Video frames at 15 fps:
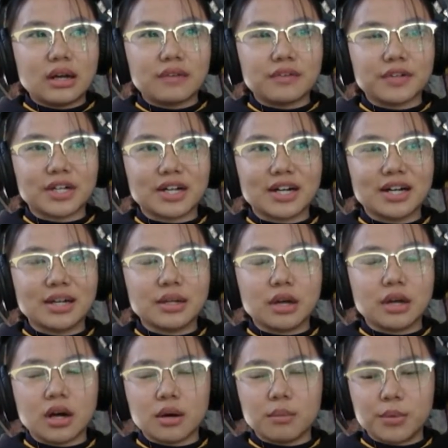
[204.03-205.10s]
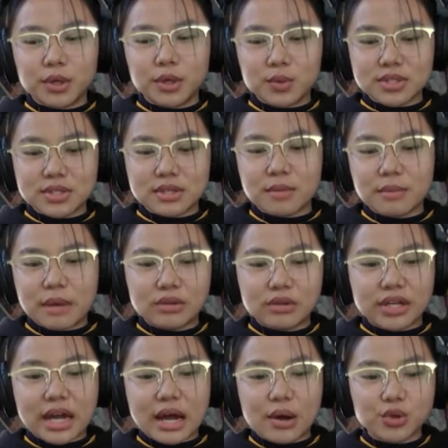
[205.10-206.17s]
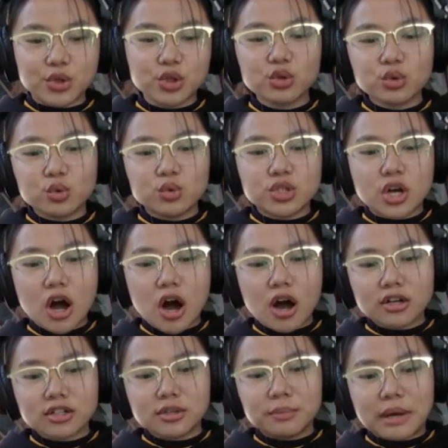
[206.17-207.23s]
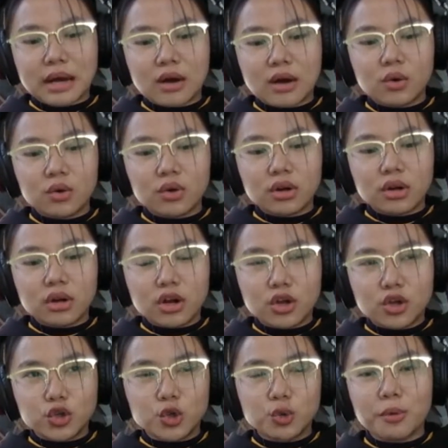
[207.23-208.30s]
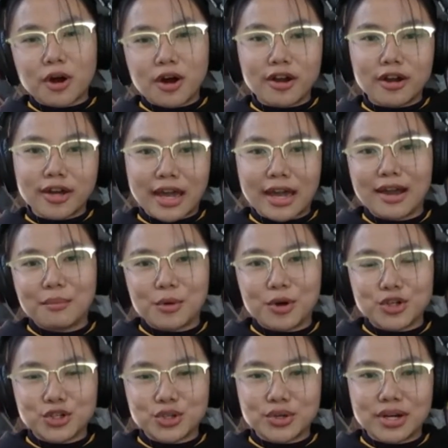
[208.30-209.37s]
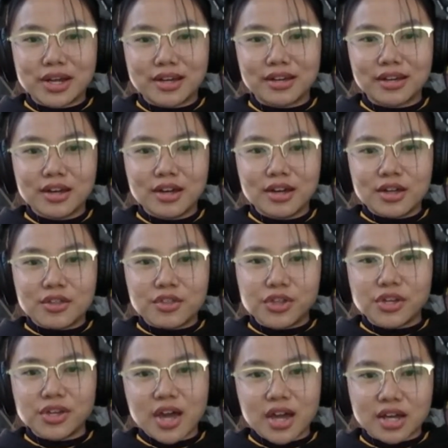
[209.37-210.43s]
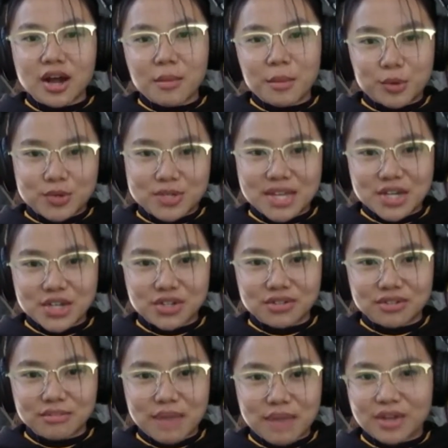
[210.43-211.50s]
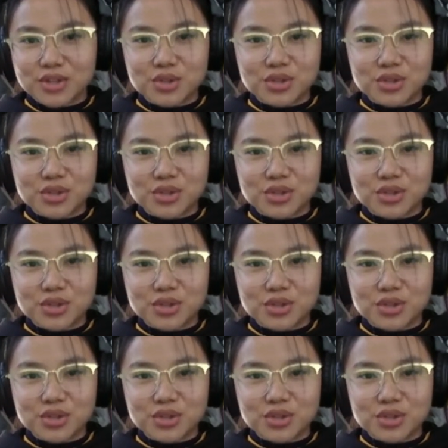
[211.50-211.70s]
I forgot. But it was about like how you talked about you bought a camera during the economic recession back in